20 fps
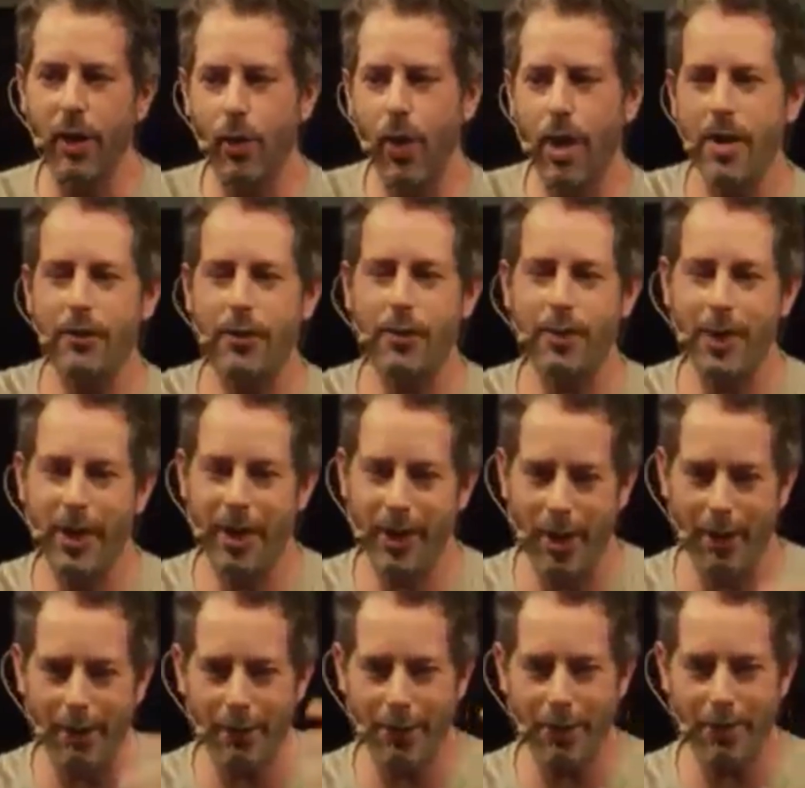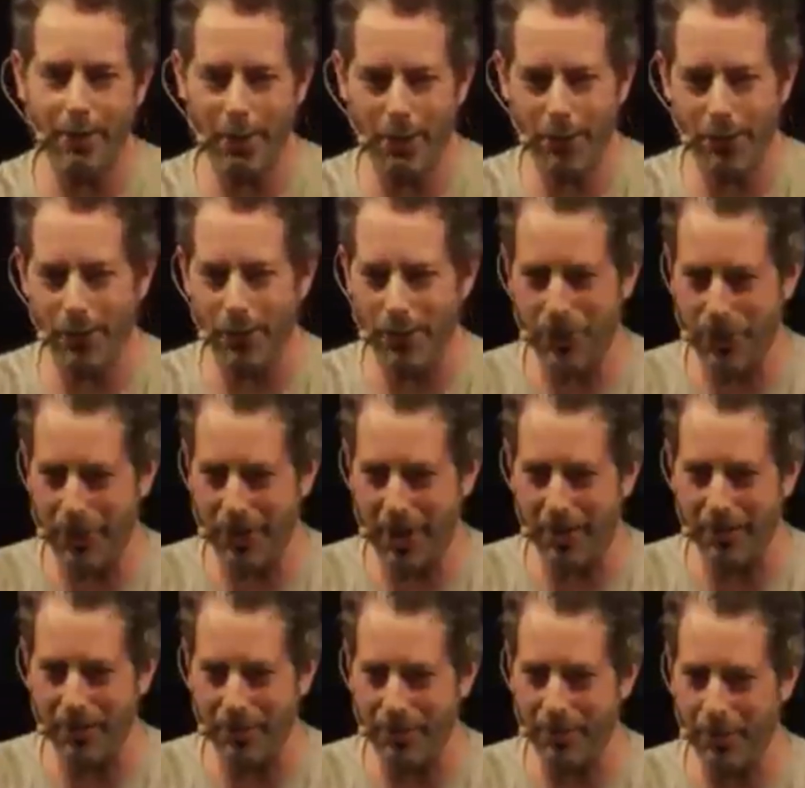away from the uncomfortable towards the
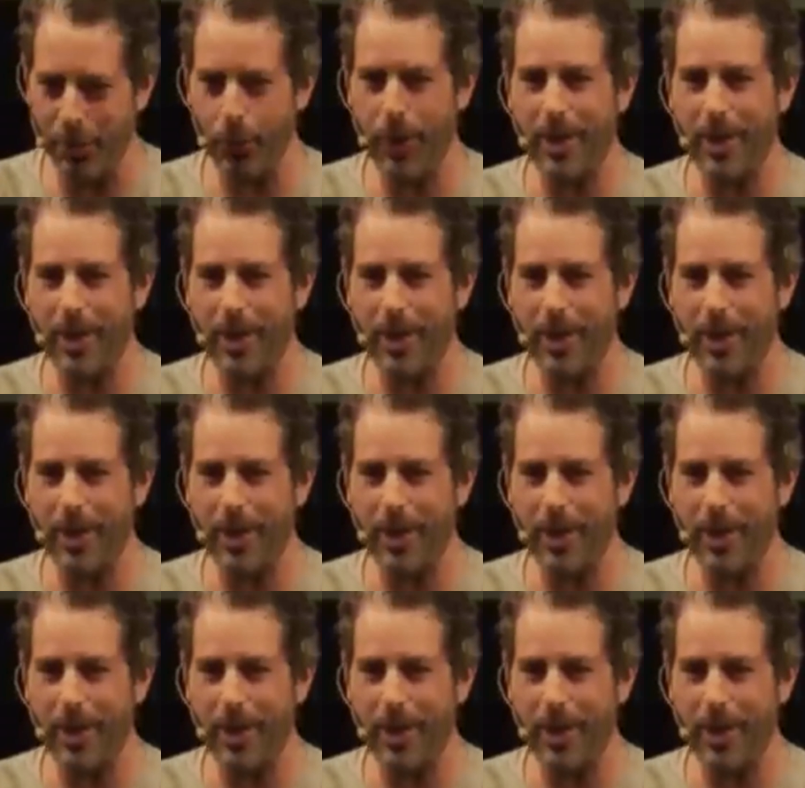comfortable,